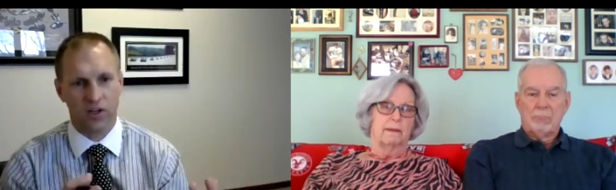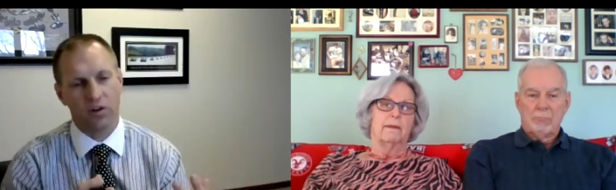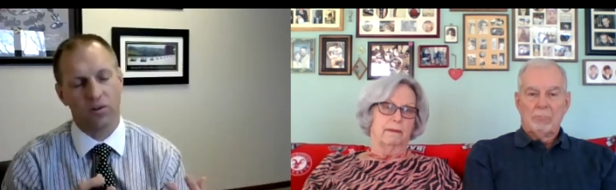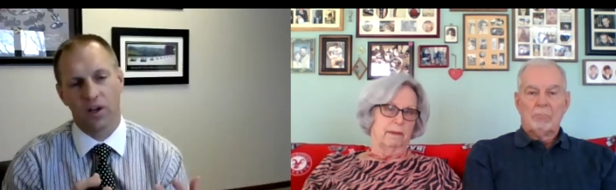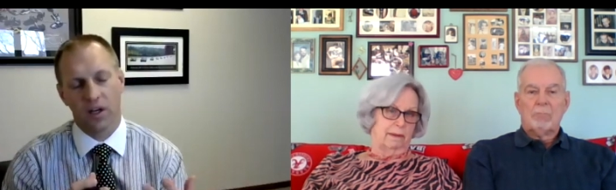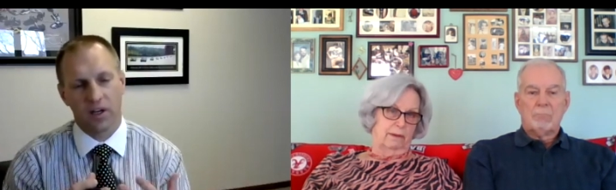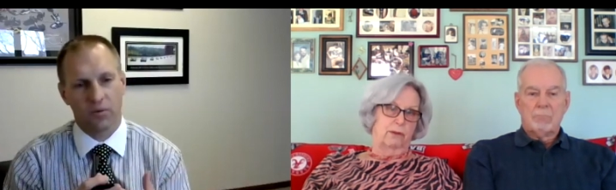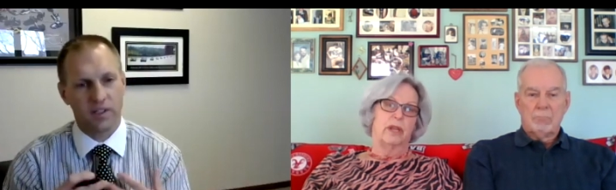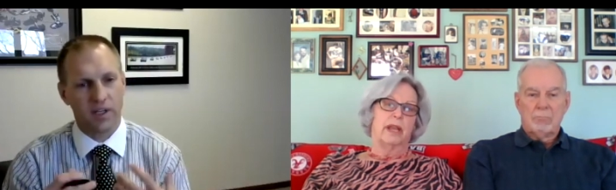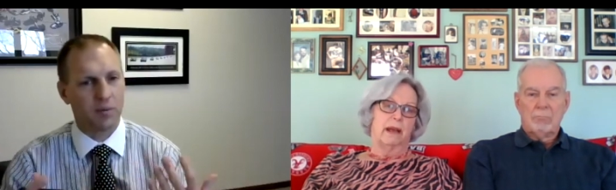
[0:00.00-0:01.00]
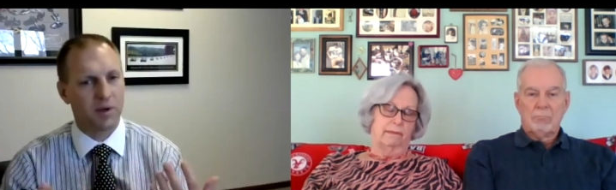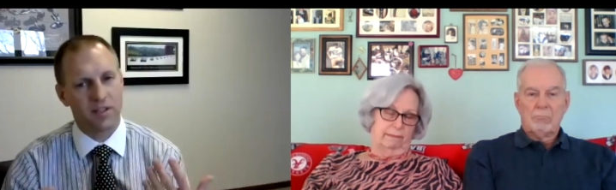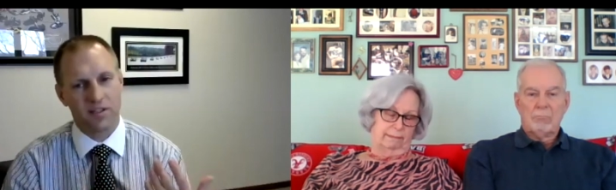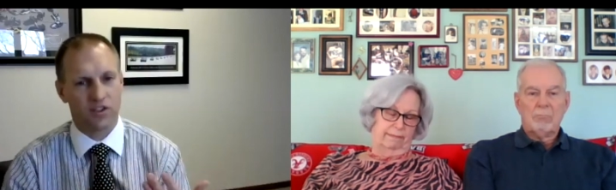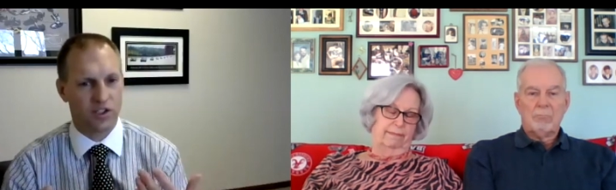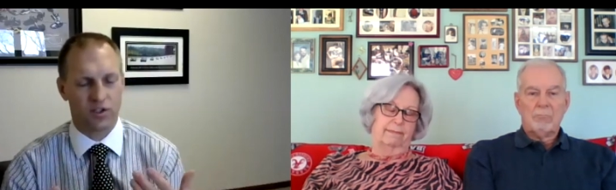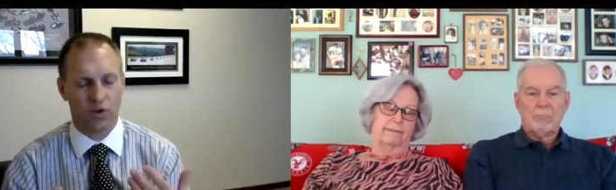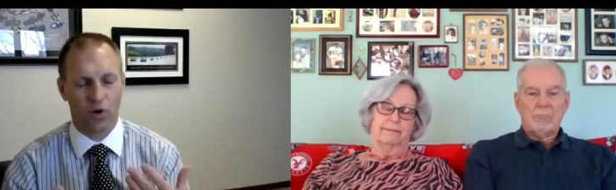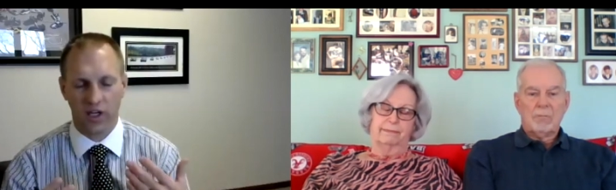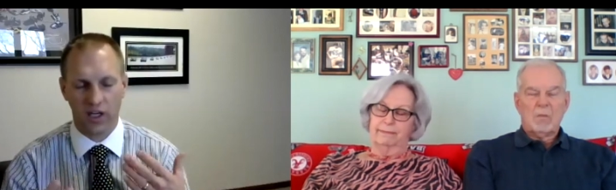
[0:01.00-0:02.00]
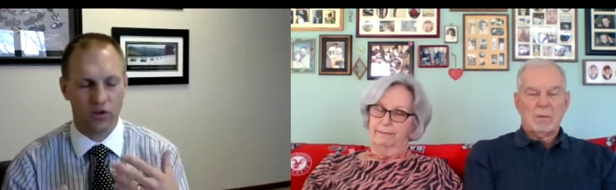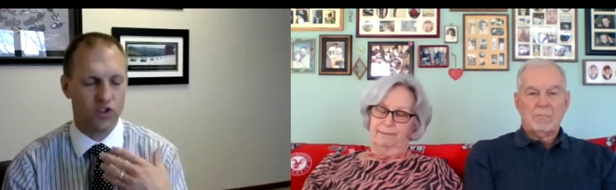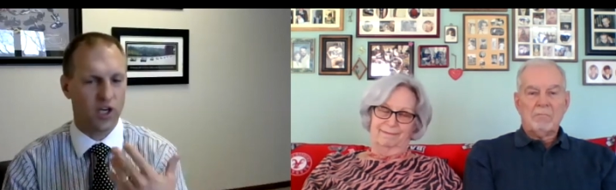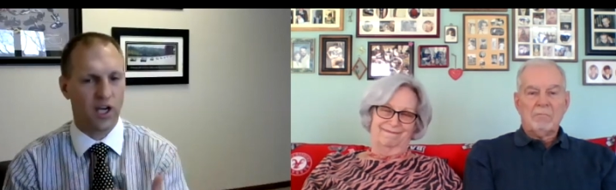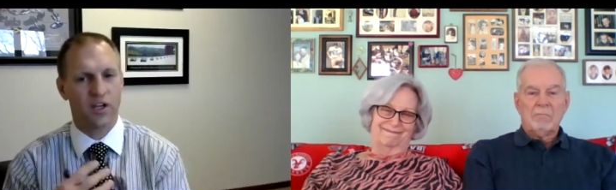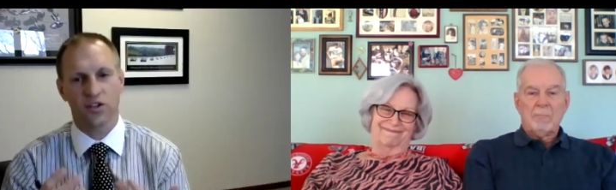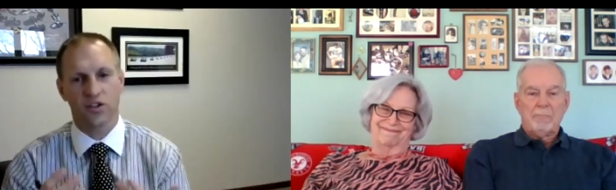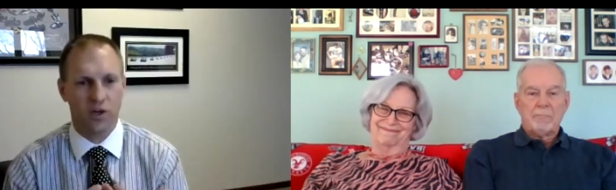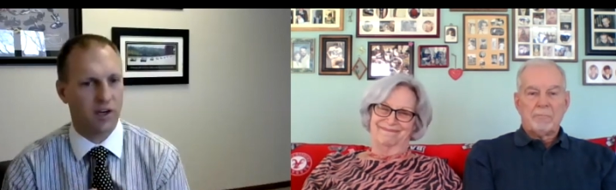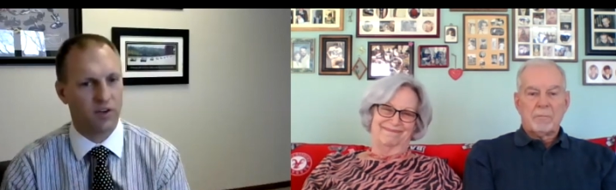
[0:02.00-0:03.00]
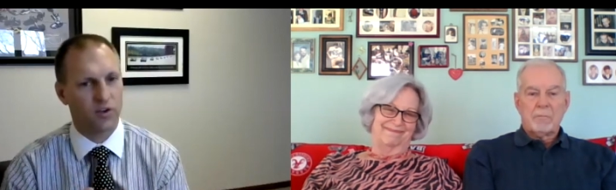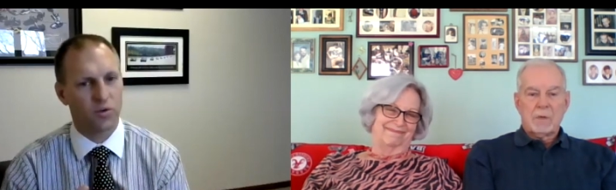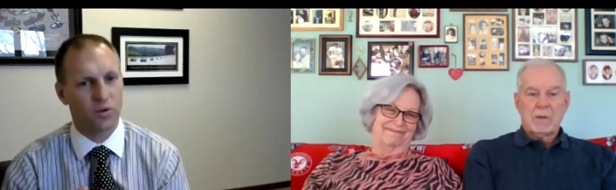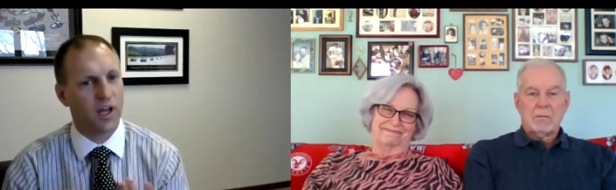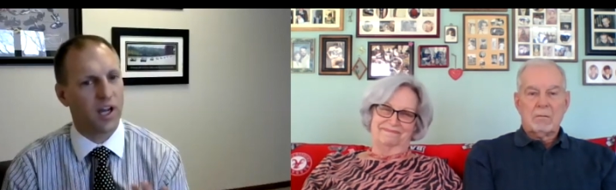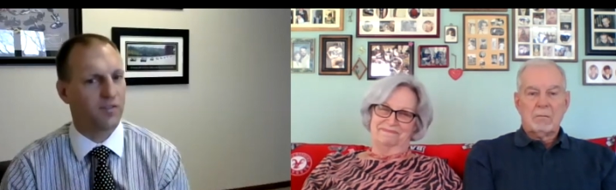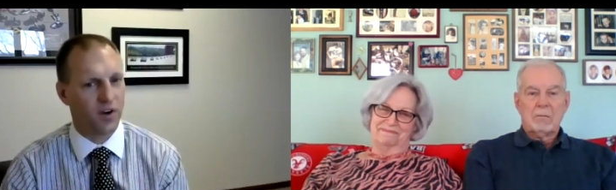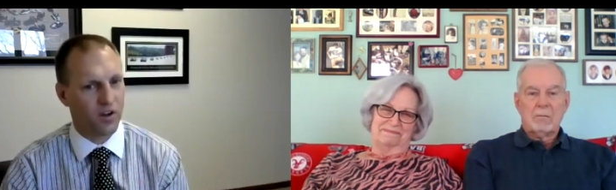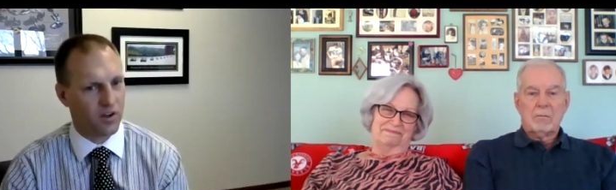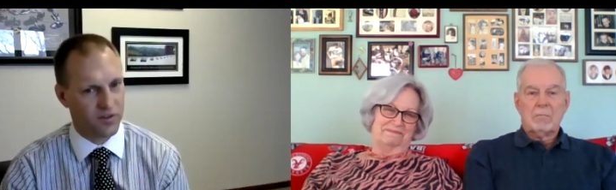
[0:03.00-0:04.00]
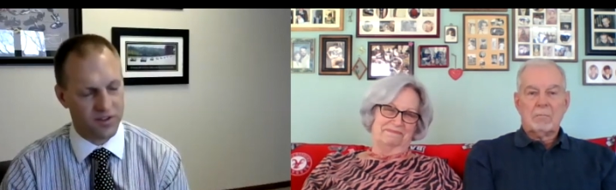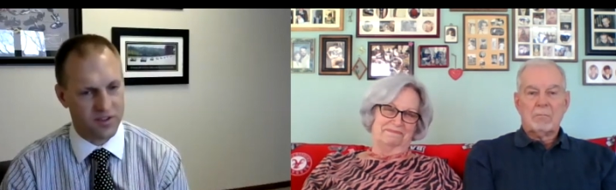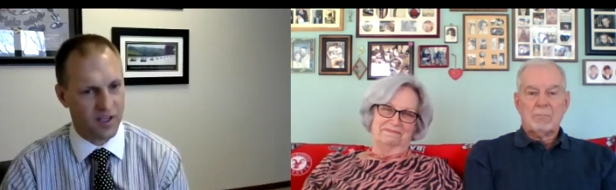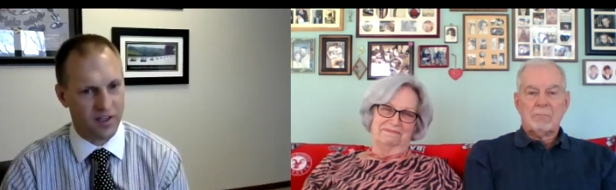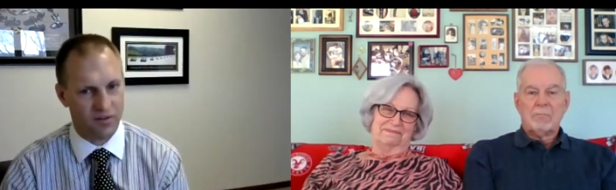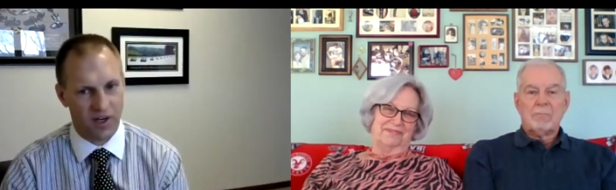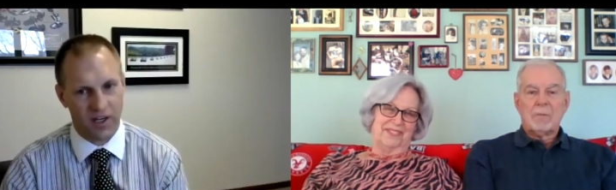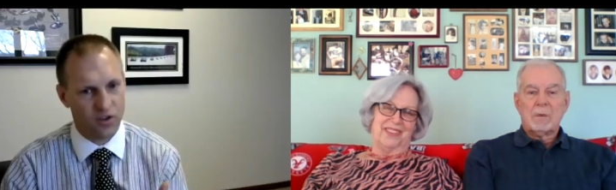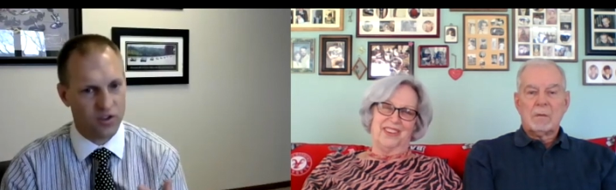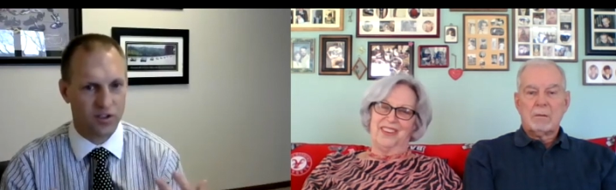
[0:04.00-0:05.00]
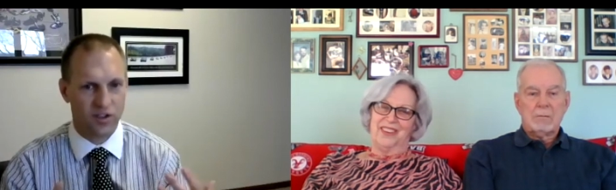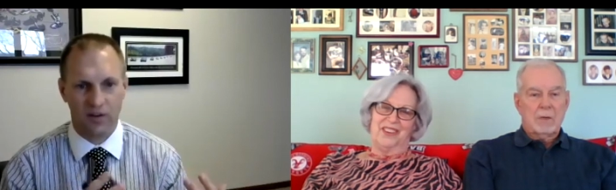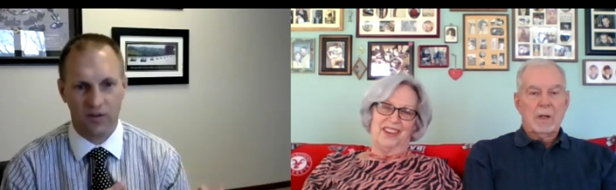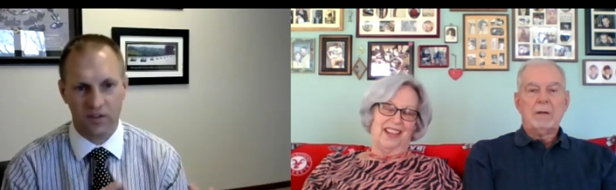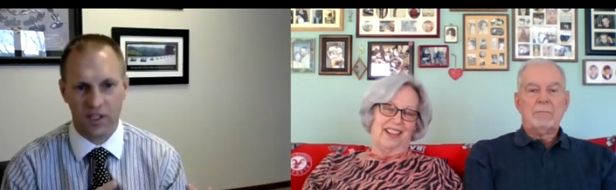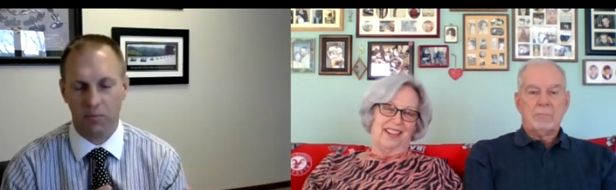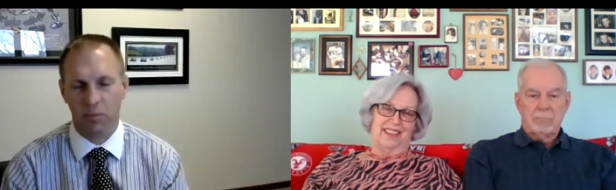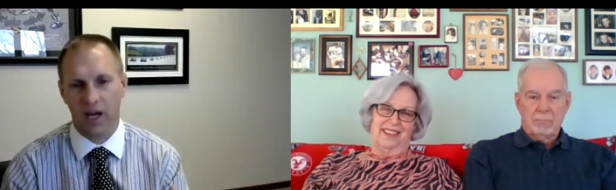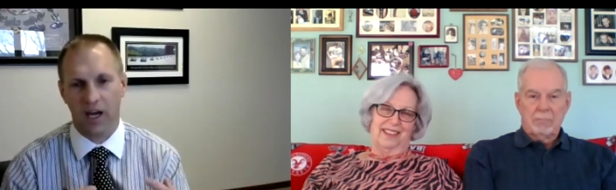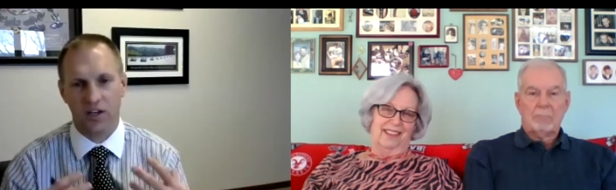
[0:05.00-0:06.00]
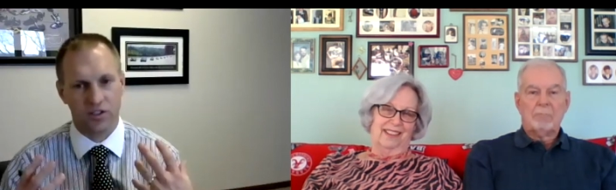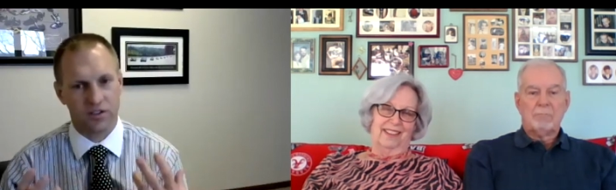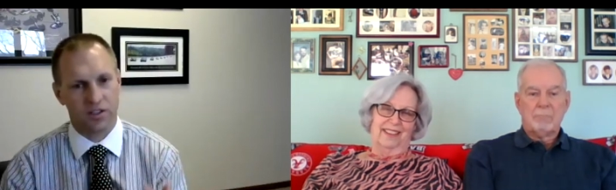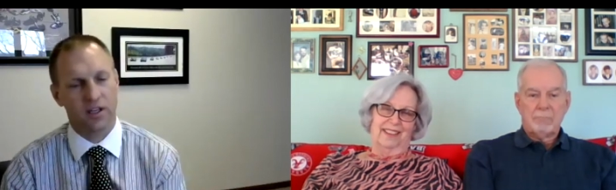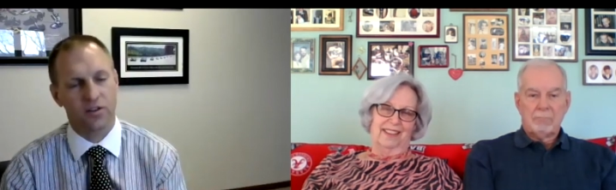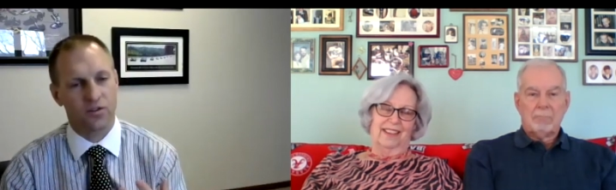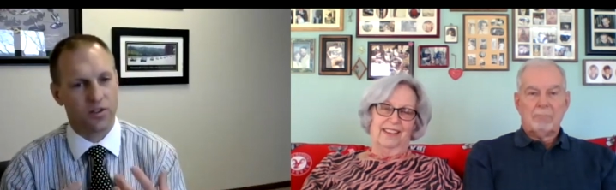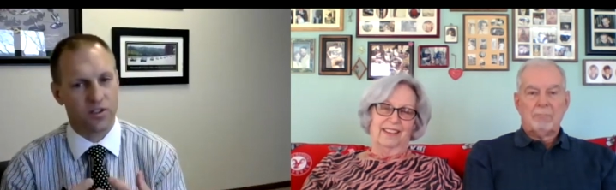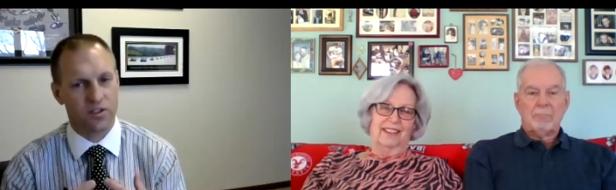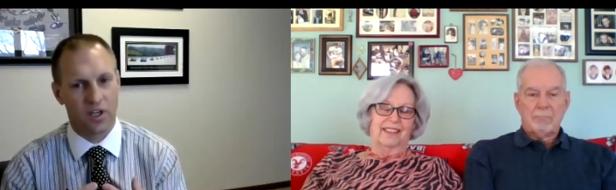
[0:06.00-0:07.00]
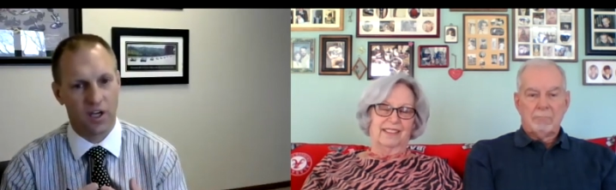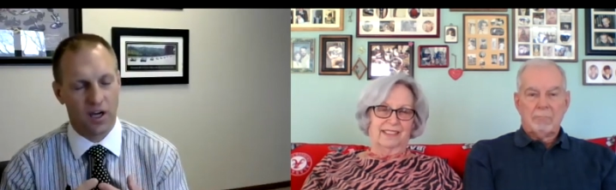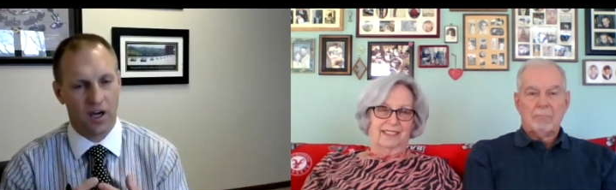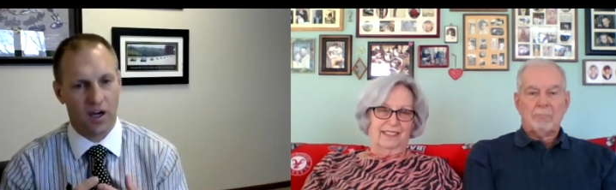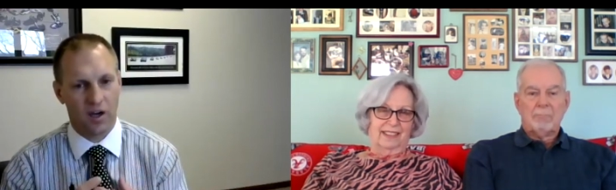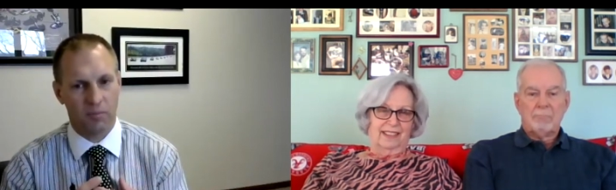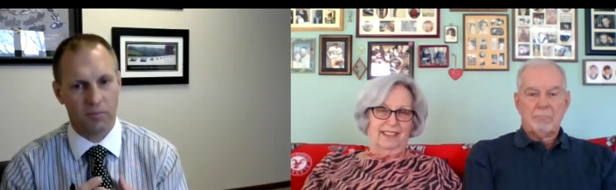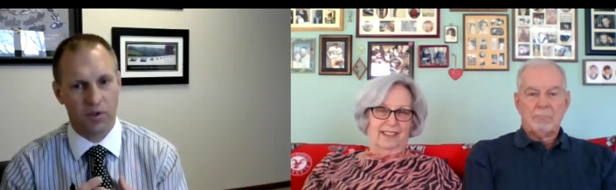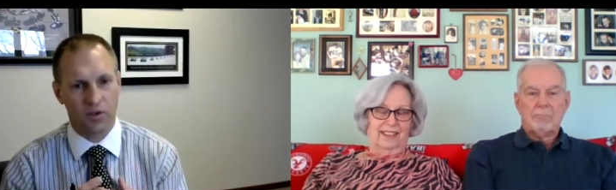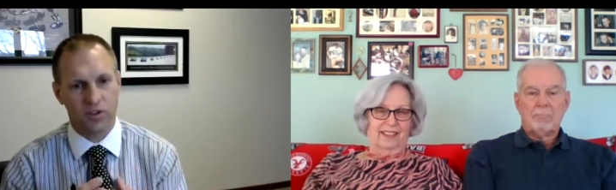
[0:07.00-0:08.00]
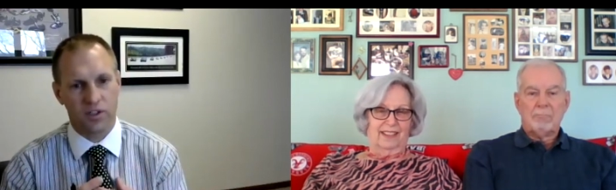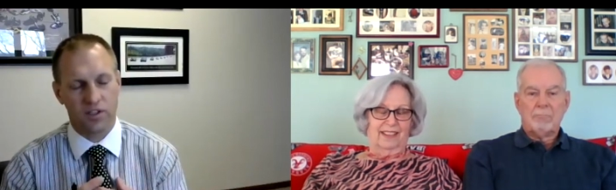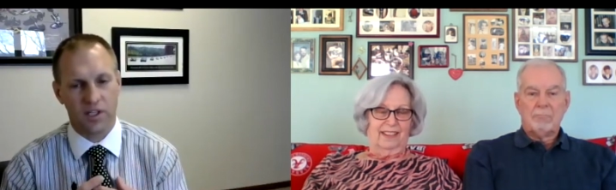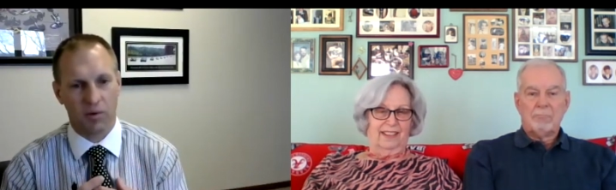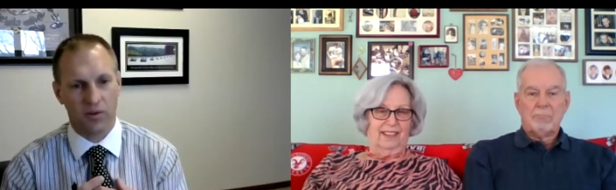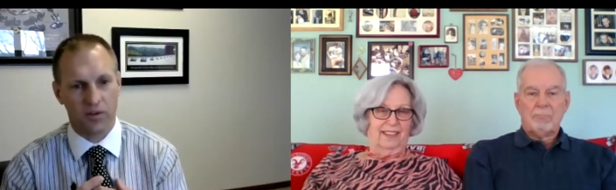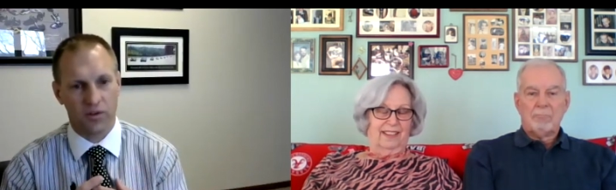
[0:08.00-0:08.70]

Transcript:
Speaker 1: You don't retirement isn't just okay, you change and you have a new life all of a sudden, right? You still have your same passions and interests. Um, you're just able to